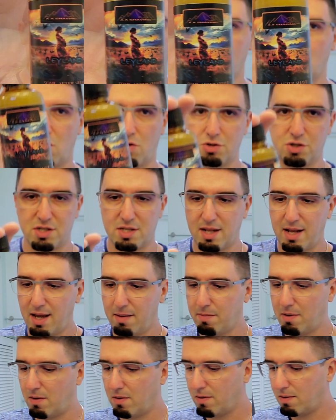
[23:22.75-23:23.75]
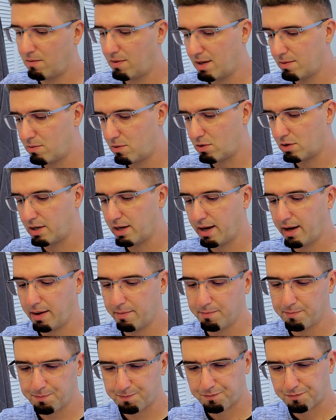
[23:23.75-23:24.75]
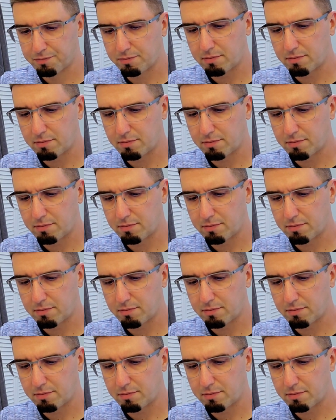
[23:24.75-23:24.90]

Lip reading: The gorgeous label, one more time.